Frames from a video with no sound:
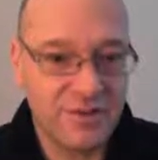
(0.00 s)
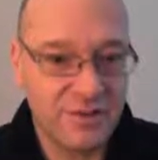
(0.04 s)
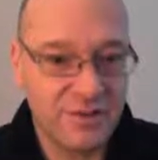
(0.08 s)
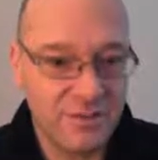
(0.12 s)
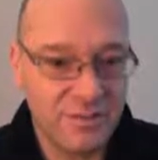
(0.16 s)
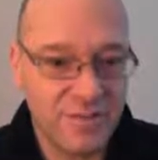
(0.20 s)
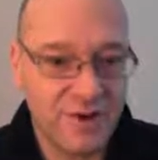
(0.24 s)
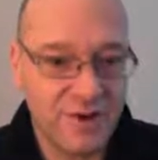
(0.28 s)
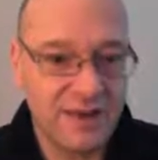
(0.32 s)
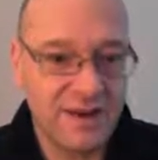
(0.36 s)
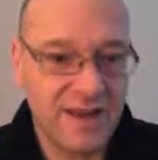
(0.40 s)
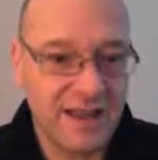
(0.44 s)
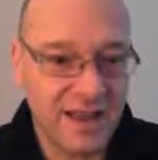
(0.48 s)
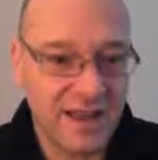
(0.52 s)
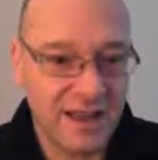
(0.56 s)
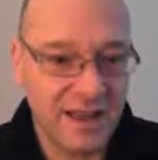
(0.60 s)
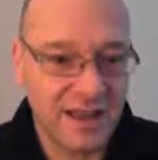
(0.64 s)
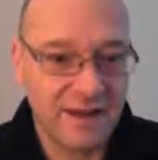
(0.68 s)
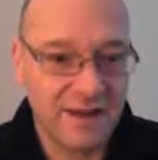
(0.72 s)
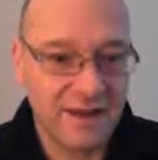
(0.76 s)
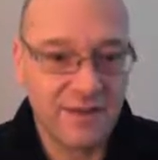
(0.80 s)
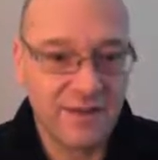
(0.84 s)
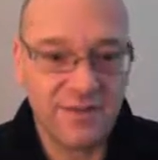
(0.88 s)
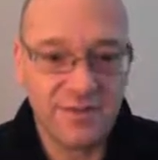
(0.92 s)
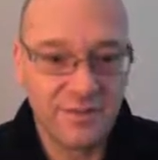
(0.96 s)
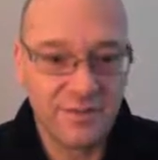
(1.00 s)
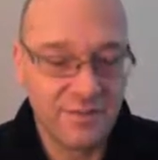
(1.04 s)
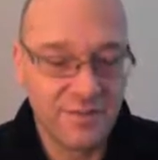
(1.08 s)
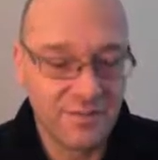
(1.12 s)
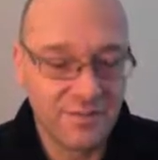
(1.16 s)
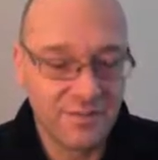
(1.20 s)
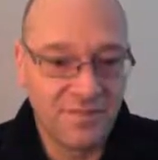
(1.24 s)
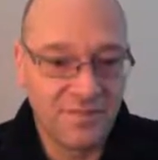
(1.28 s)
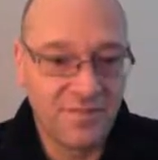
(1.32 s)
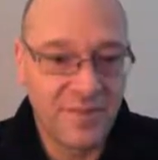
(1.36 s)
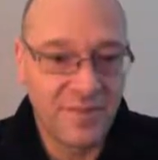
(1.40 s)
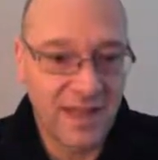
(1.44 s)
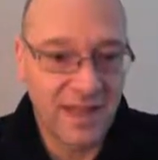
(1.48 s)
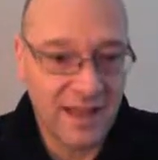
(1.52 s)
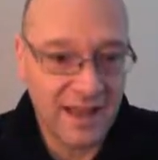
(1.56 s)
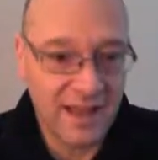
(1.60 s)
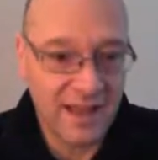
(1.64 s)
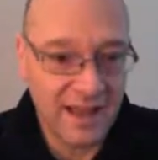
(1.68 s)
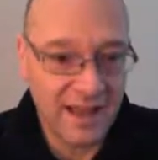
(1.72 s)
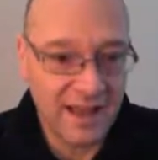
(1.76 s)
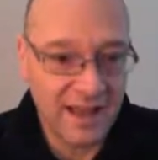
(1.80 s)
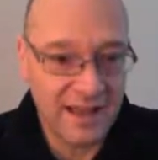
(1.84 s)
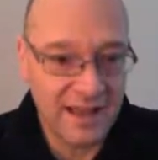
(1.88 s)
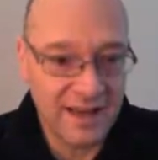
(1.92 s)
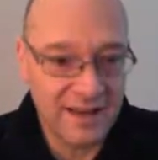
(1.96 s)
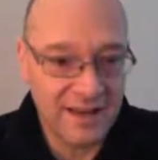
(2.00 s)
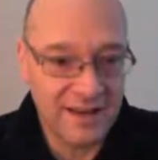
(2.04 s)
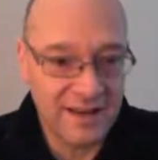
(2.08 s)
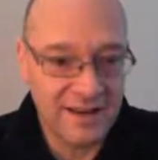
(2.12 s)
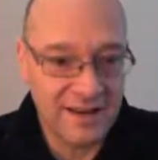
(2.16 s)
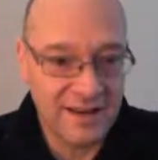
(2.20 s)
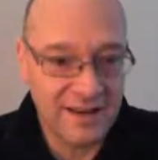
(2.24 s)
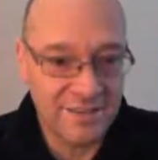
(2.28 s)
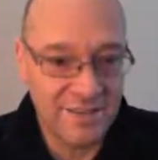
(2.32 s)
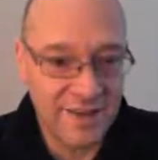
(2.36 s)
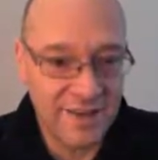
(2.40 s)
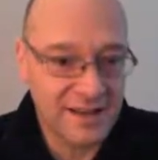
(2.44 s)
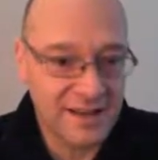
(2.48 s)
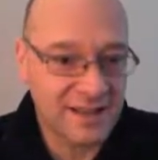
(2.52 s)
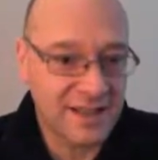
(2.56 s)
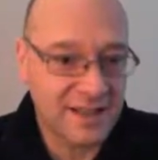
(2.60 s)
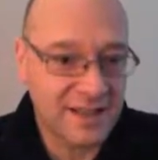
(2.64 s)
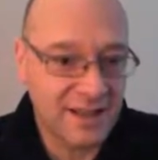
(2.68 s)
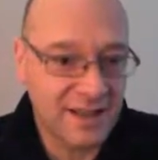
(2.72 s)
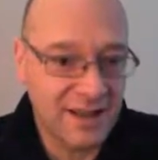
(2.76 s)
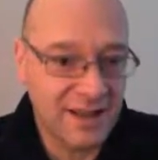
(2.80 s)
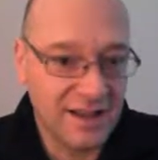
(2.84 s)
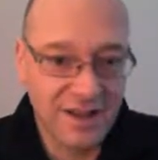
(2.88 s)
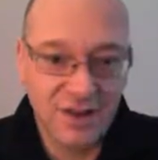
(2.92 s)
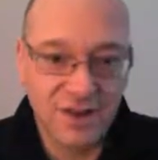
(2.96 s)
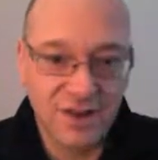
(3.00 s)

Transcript: you mine it out, and that's it.